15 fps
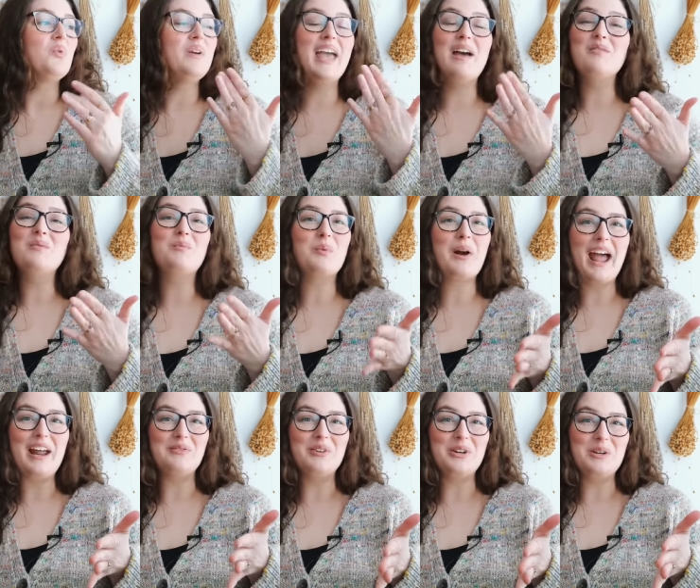We have a
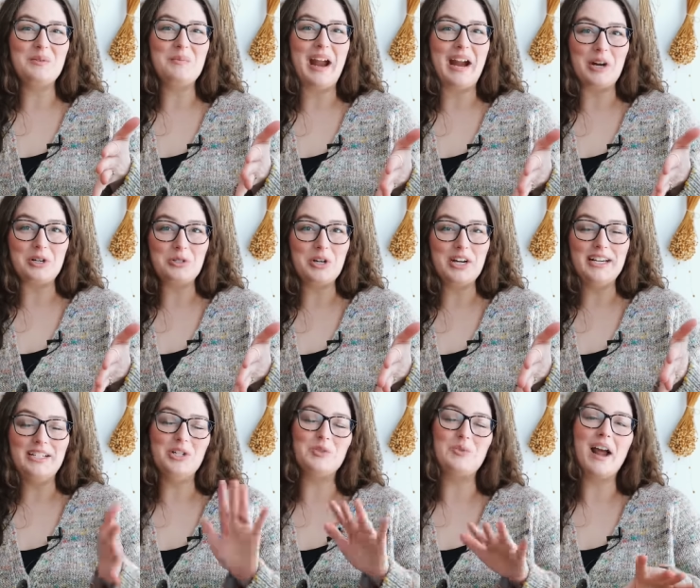Bradford pear
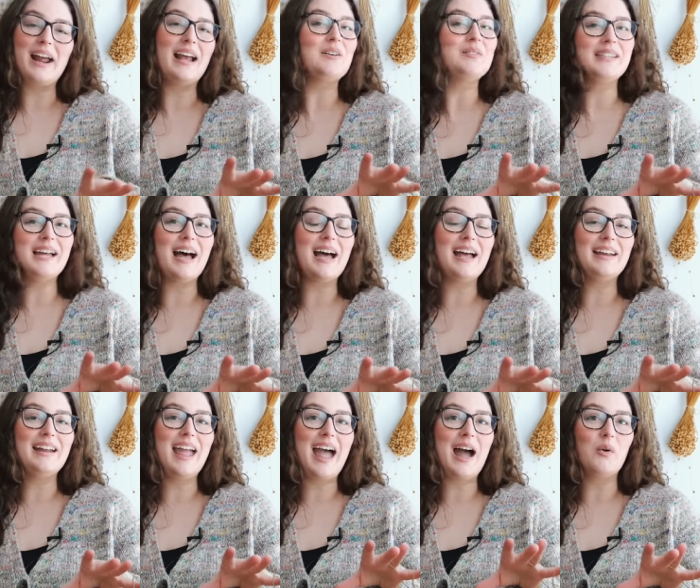tree just right
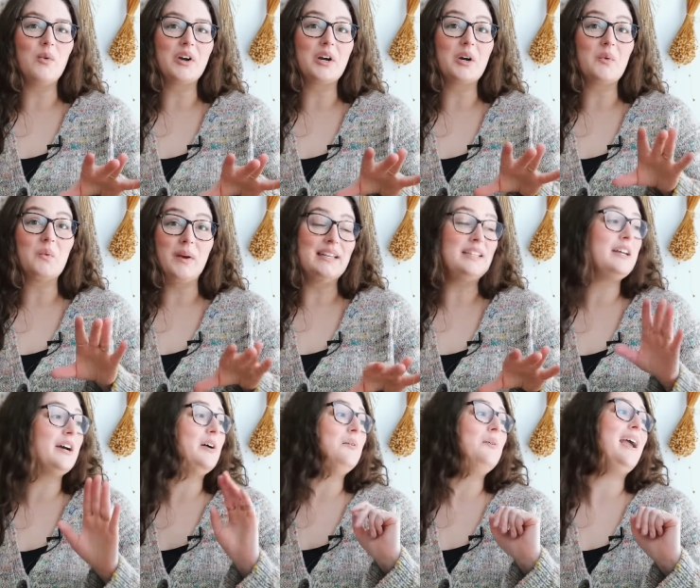outside our
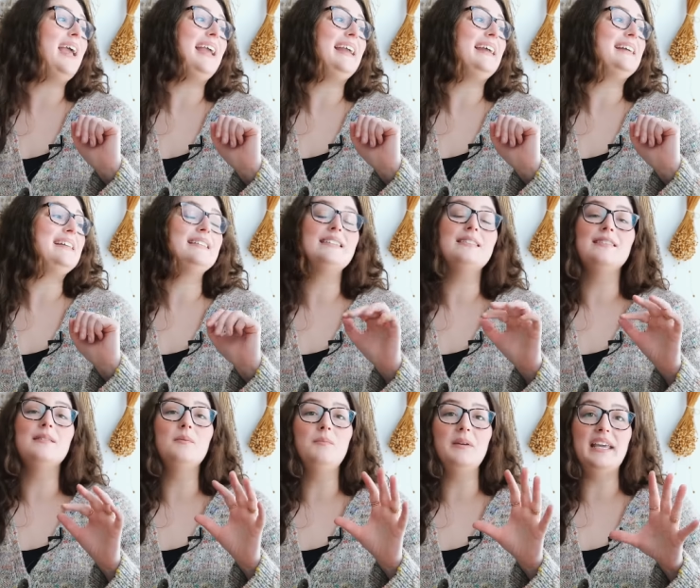window, and
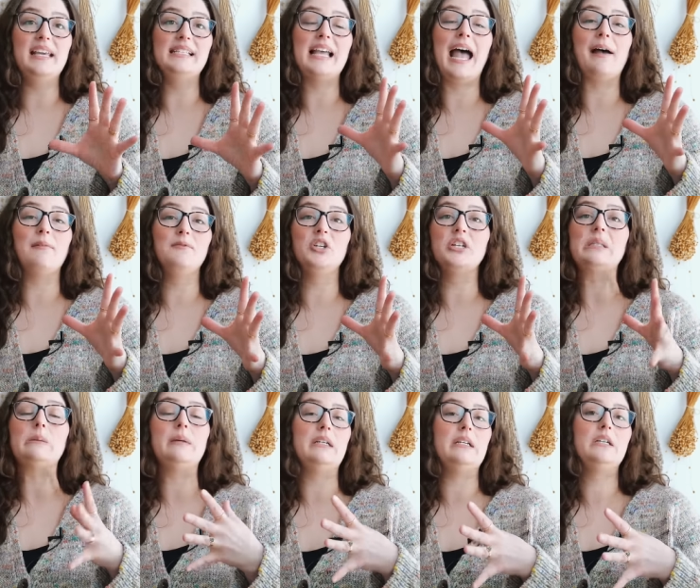the bees have
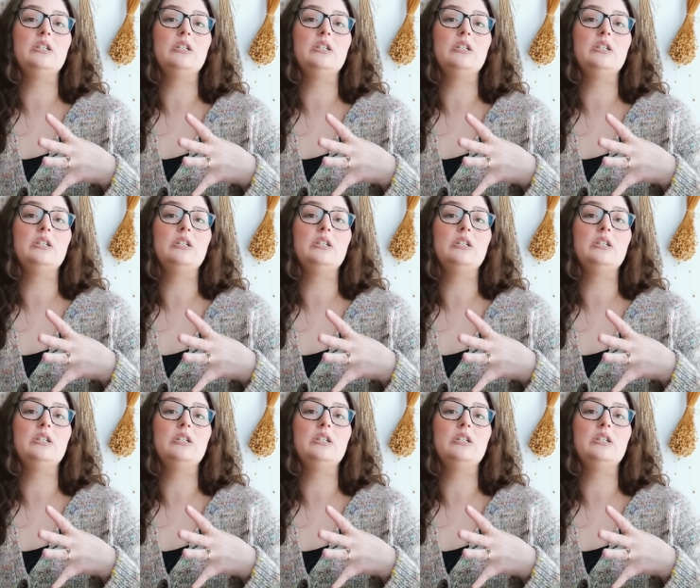just been